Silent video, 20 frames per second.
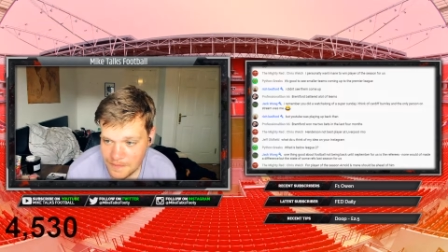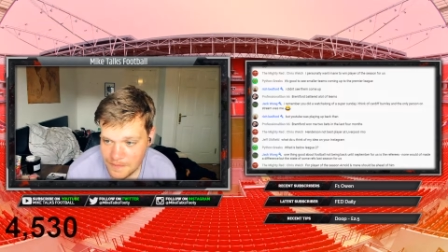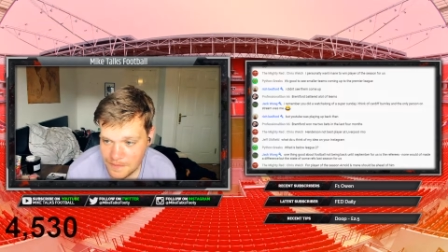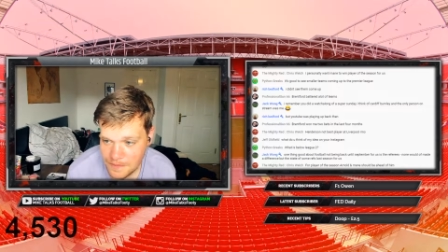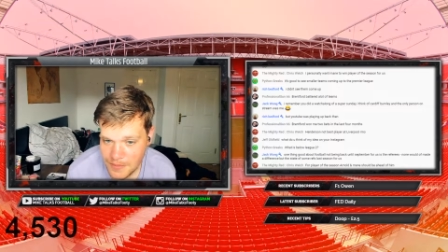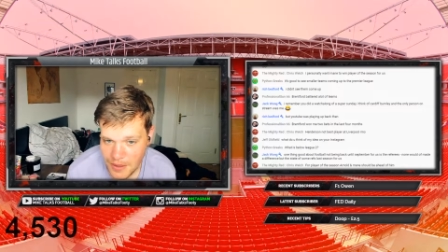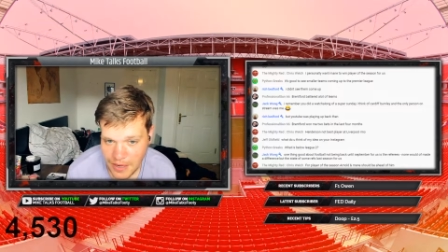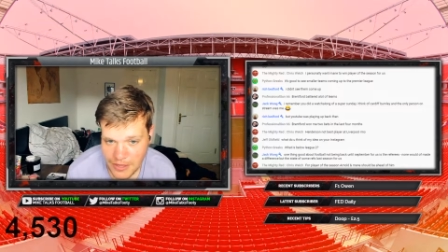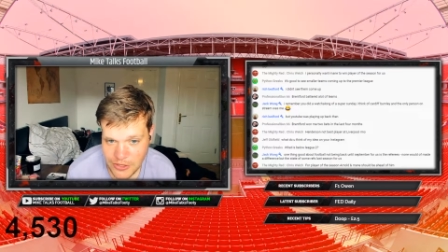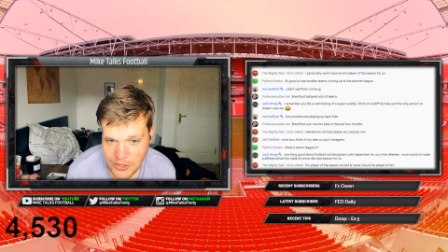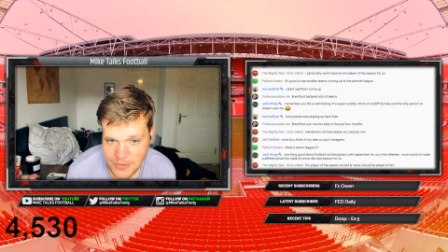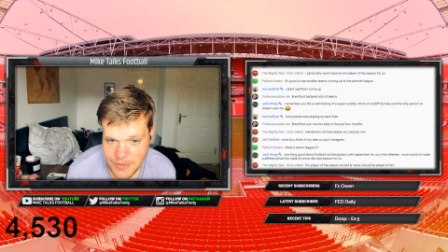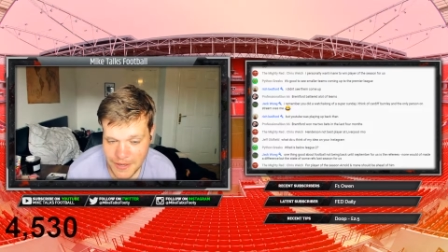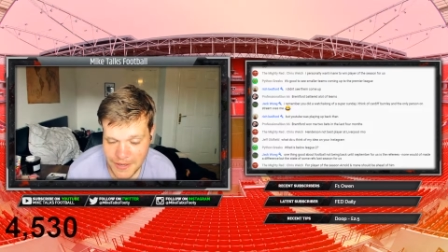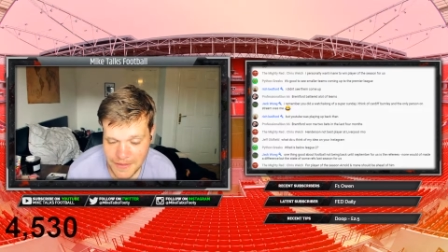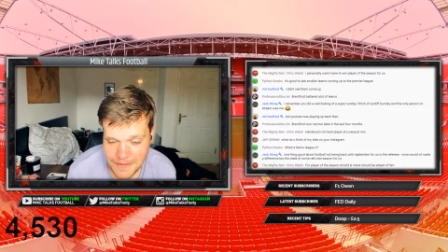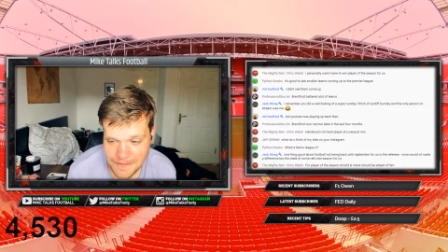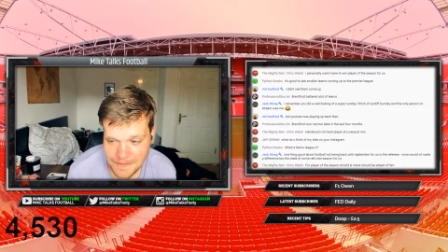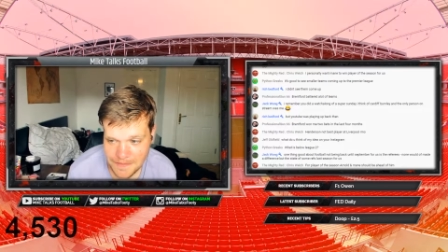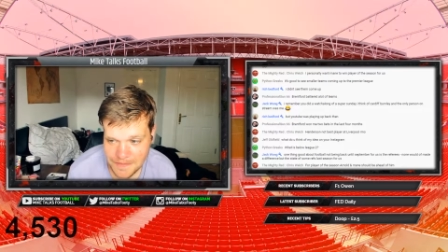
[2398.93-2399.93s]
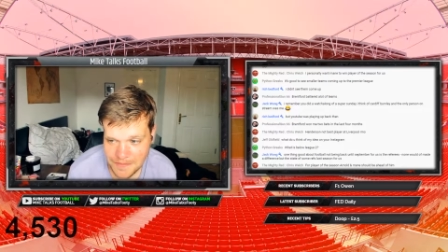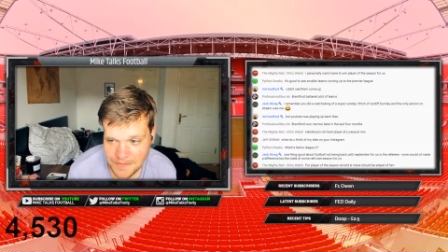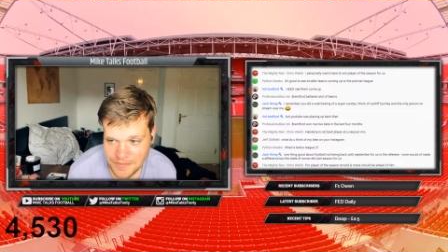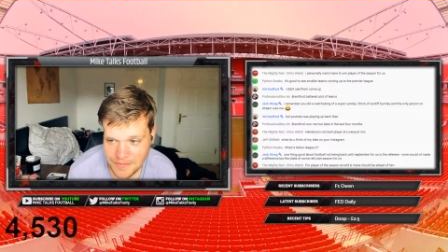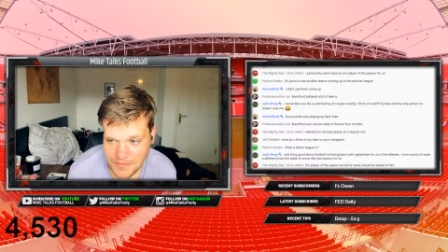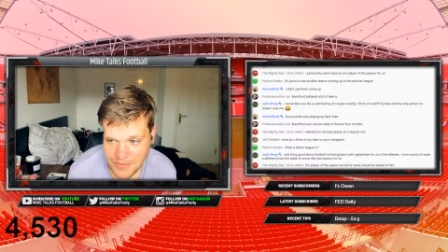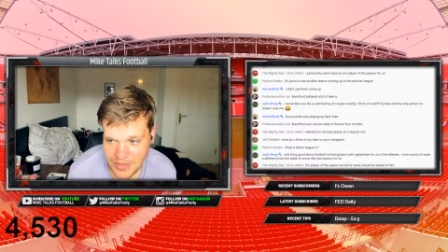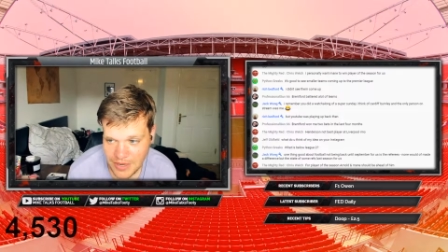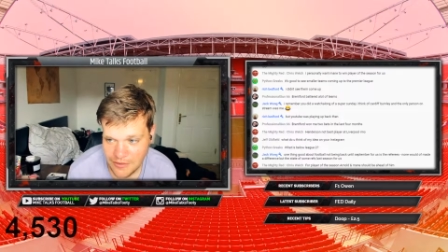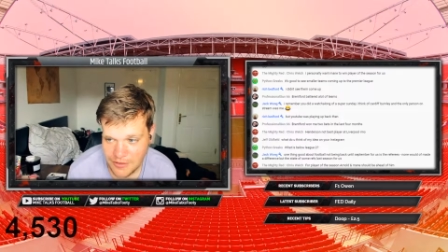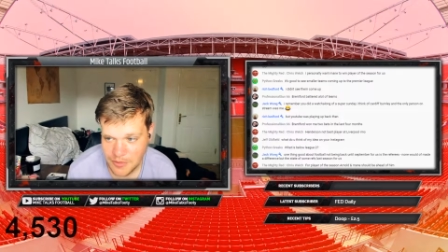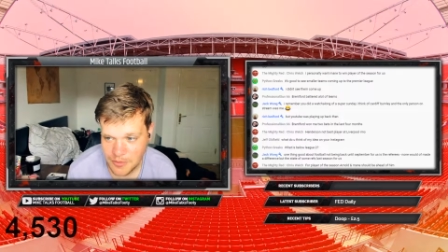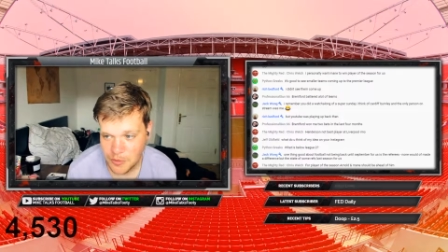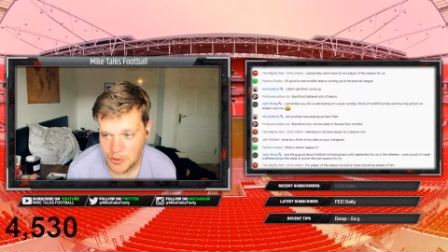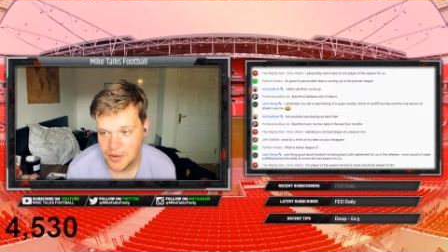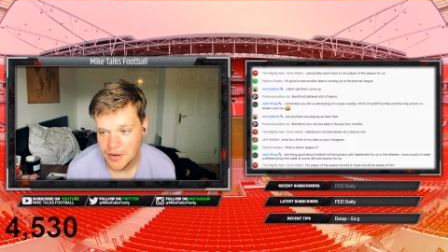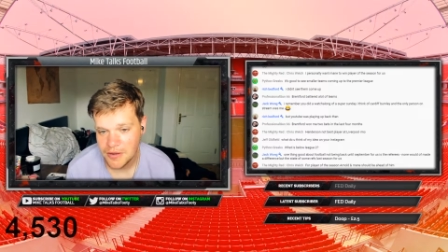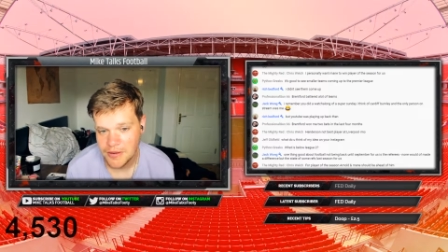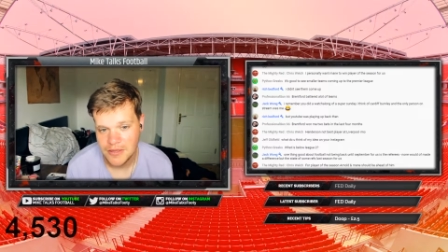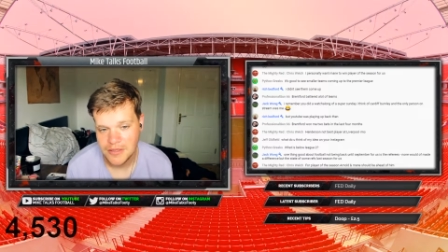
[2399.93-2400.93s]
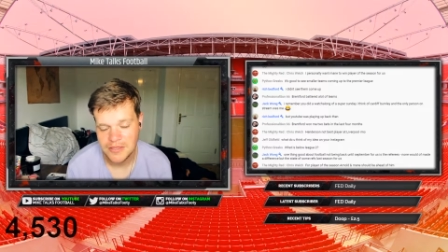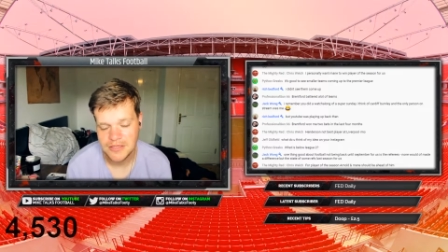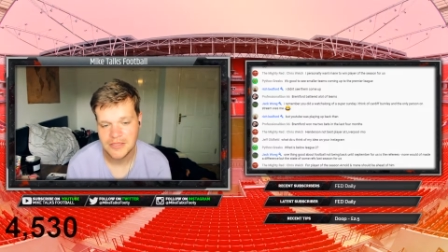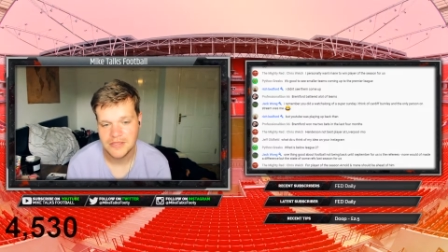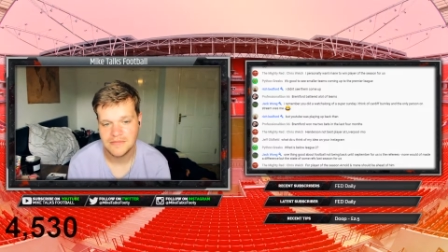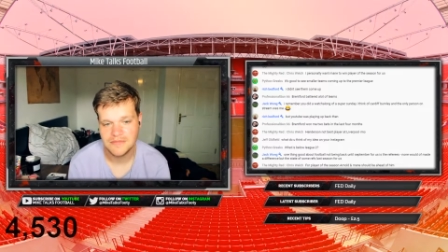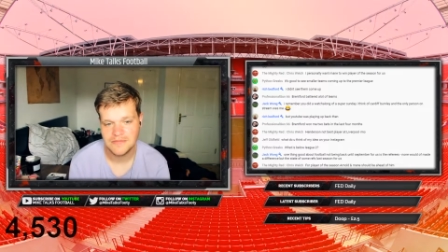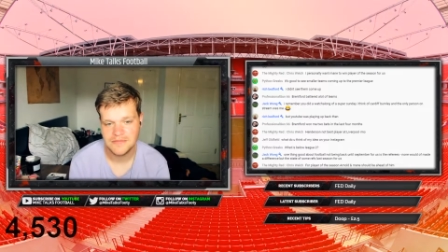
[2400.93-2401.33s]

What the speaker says: But that's just me. Kevin De Bruyne is,